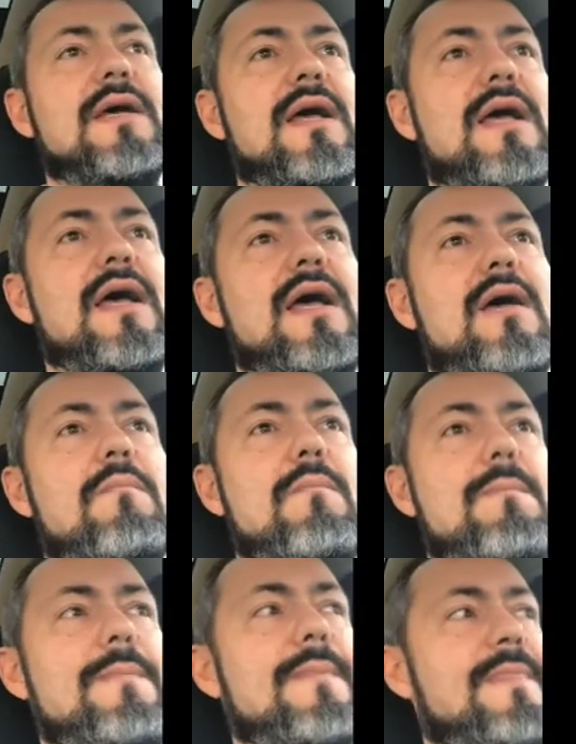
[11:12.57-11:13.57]

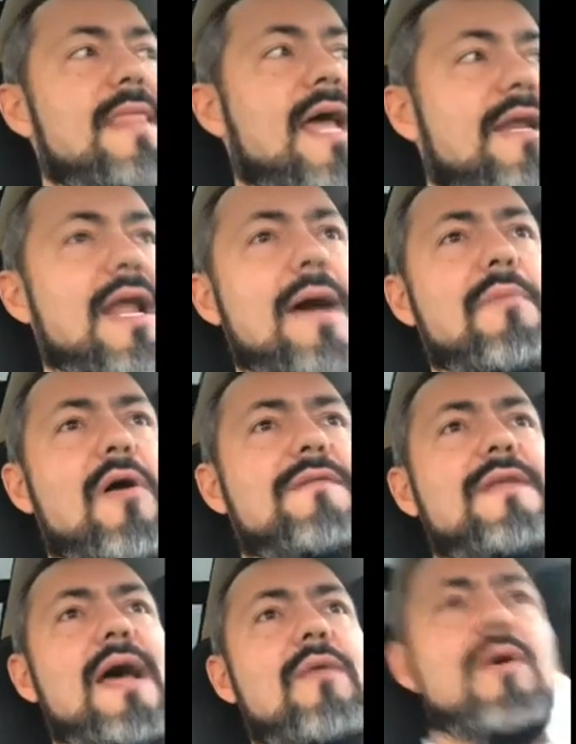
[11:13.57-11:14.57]
Then above
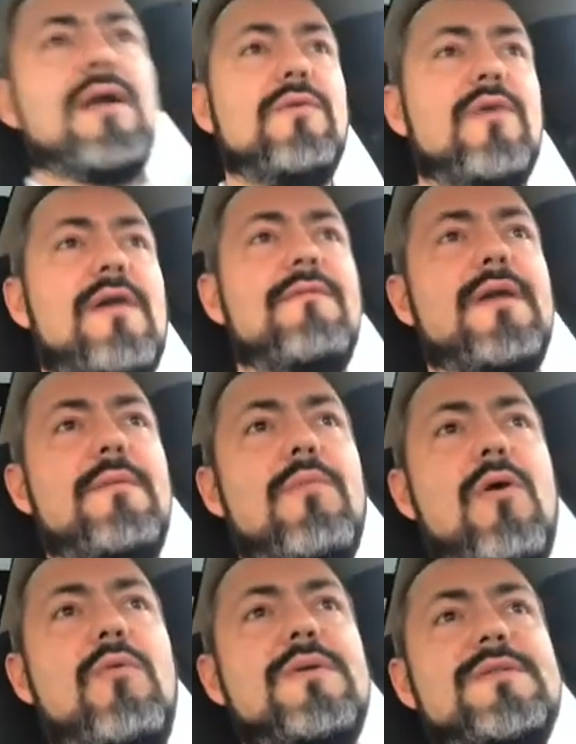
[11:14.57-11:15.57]
that one you have the
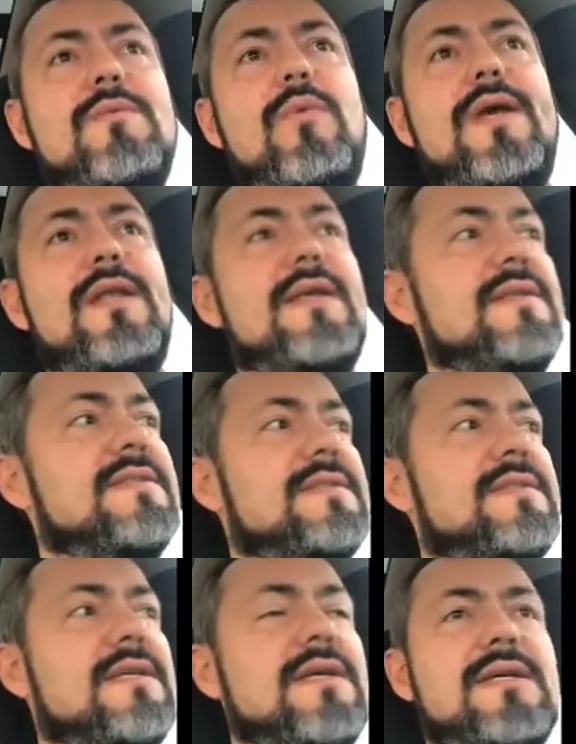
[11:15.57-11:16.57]
Bowers and Wilkins